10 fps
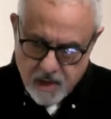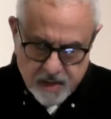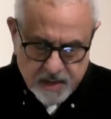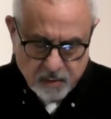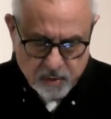
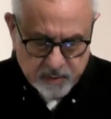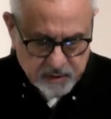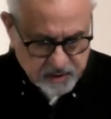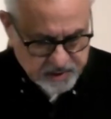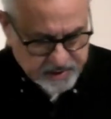Now, when we
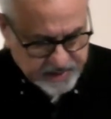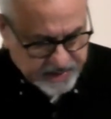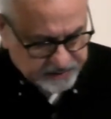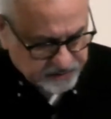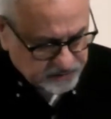look
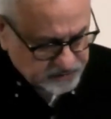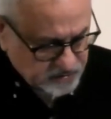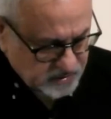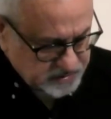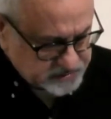at the
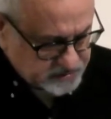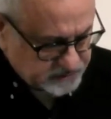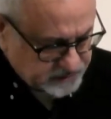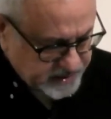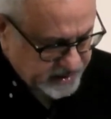choice
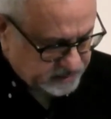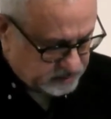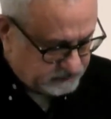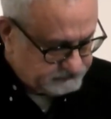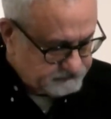of
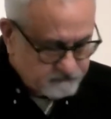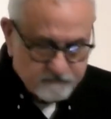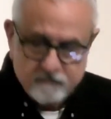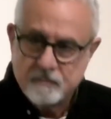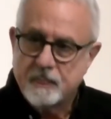Abram,
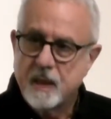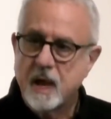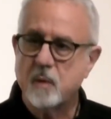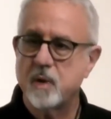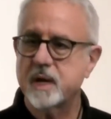I
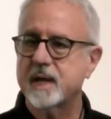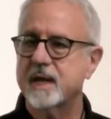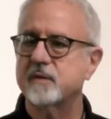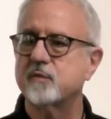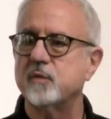want to kind
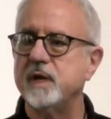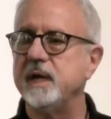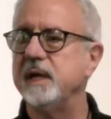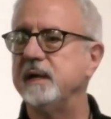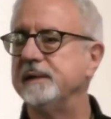of
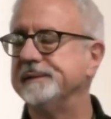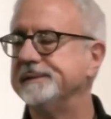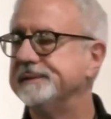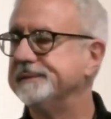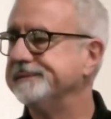
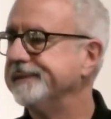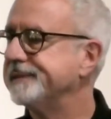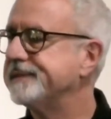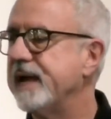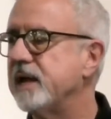
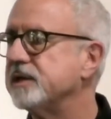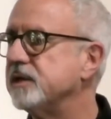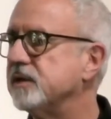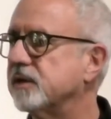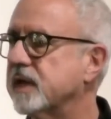retell
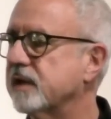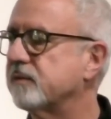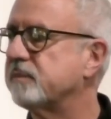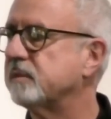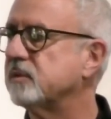you kind of the
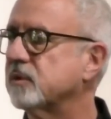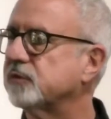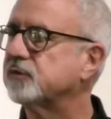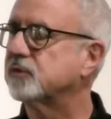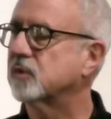biblical
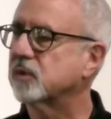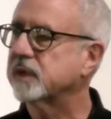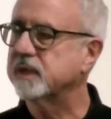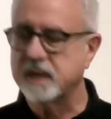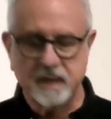story,
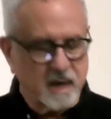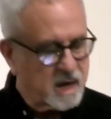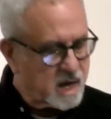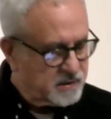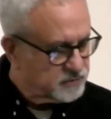and
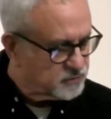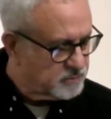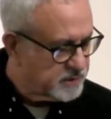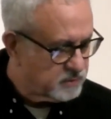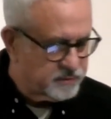all this will
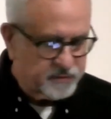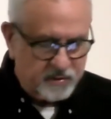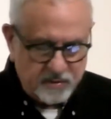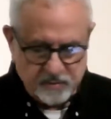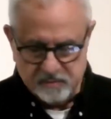be
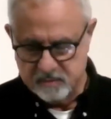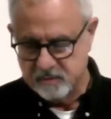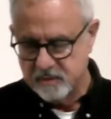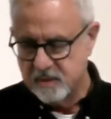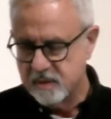review,
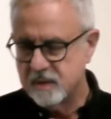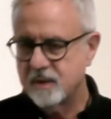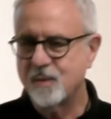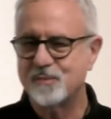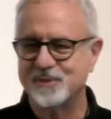
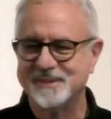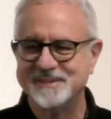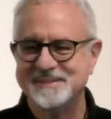hopefully.